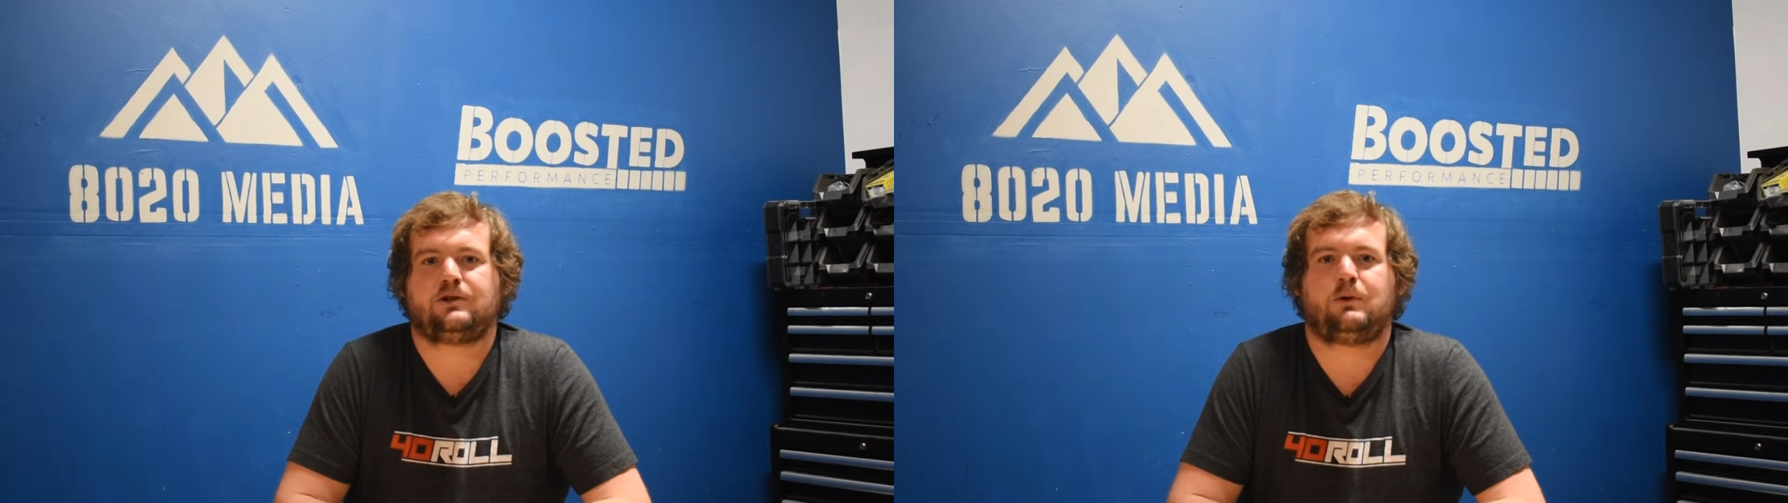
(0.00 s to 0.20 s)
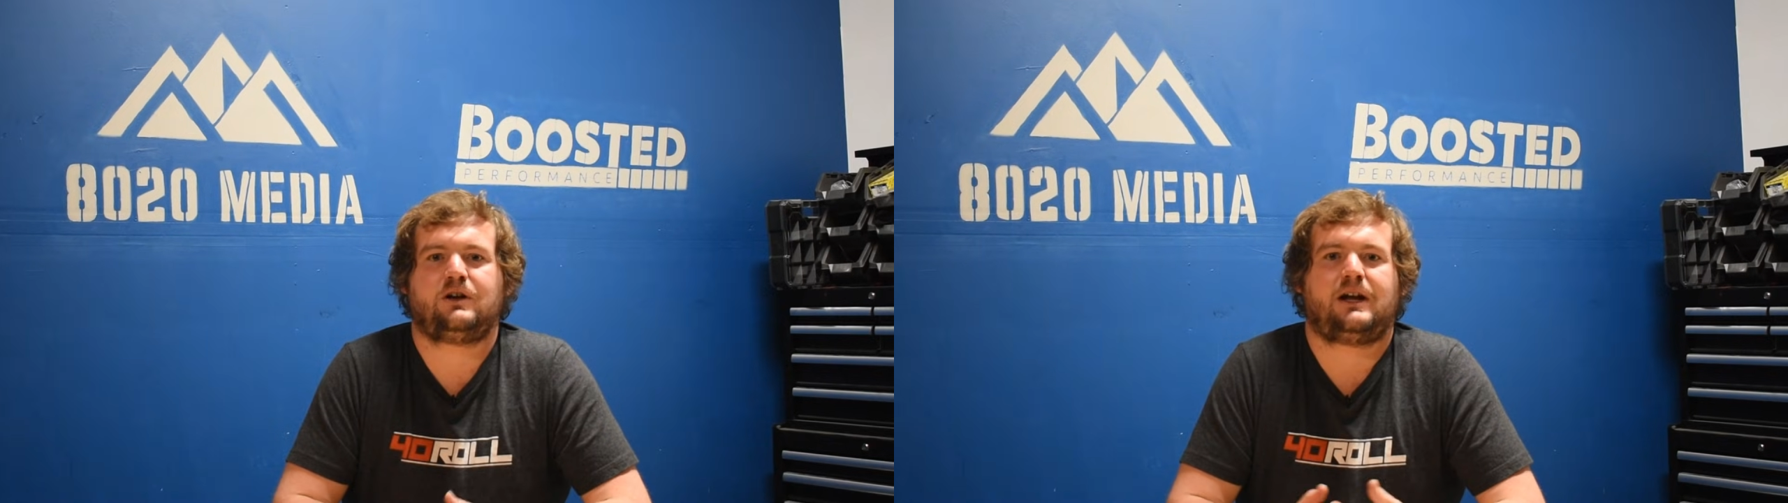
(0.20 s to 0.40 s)

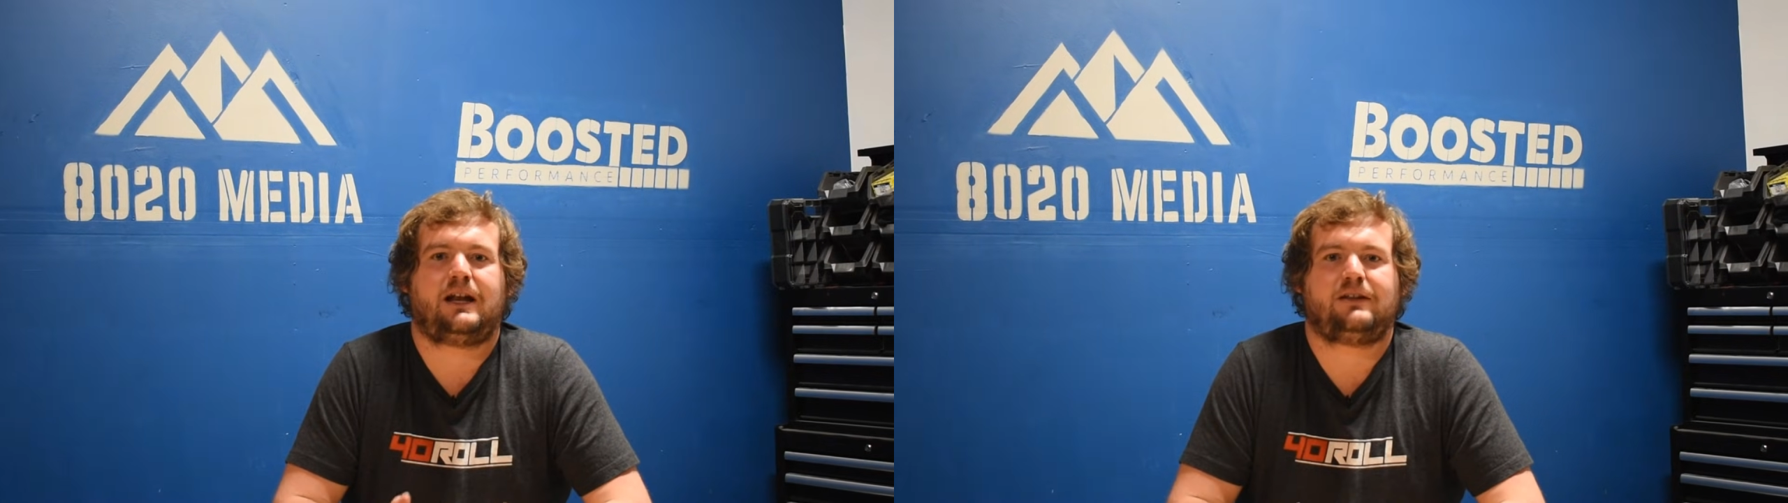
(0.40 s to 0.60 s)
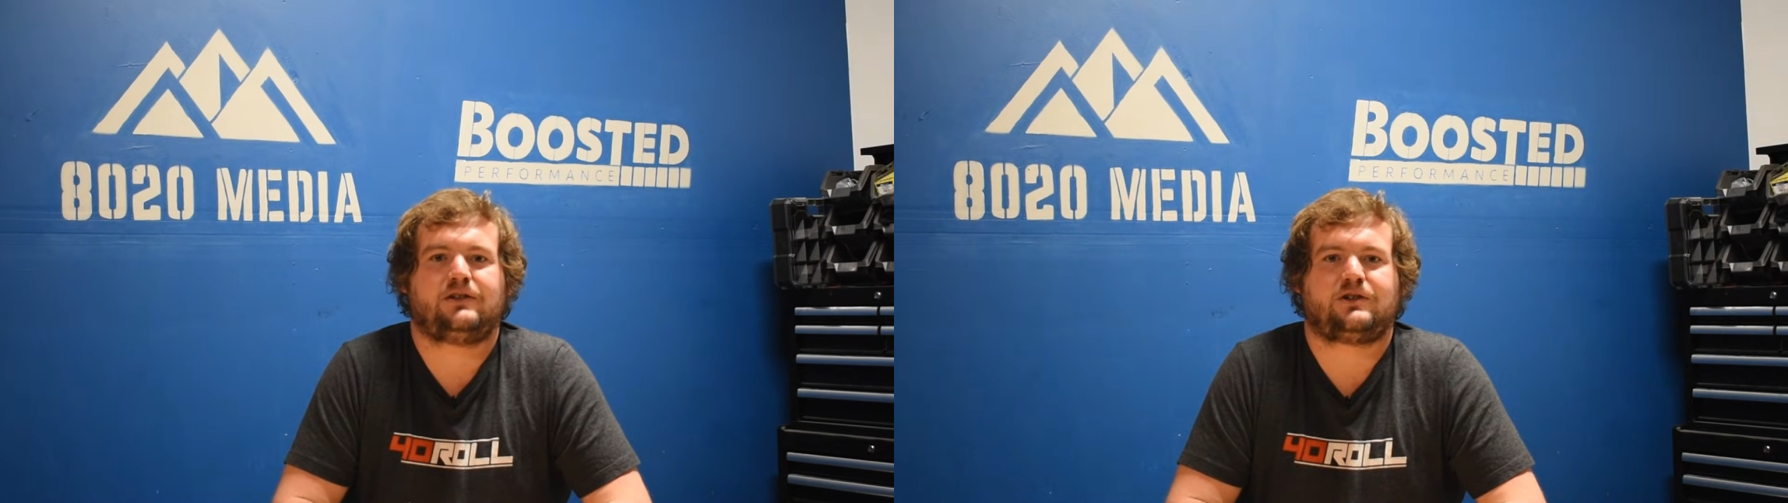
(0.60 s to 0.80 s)
So when you're
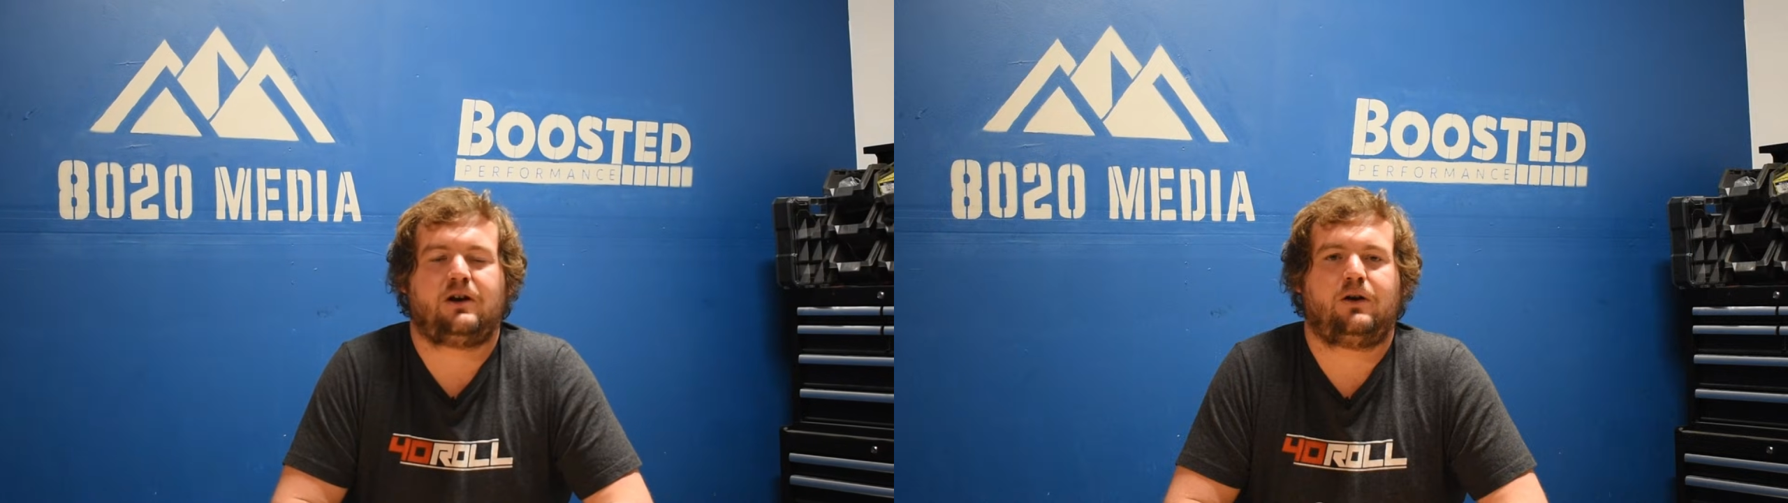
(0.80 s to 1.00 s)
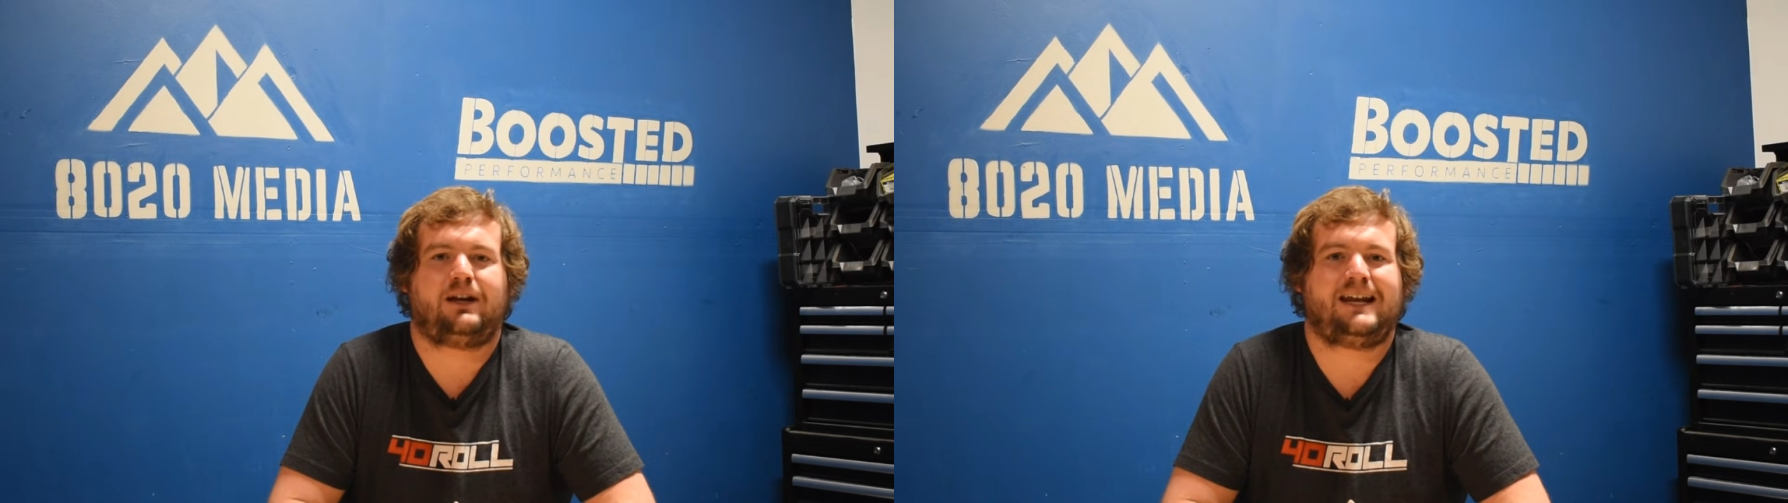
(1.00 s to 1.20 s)
getting this code,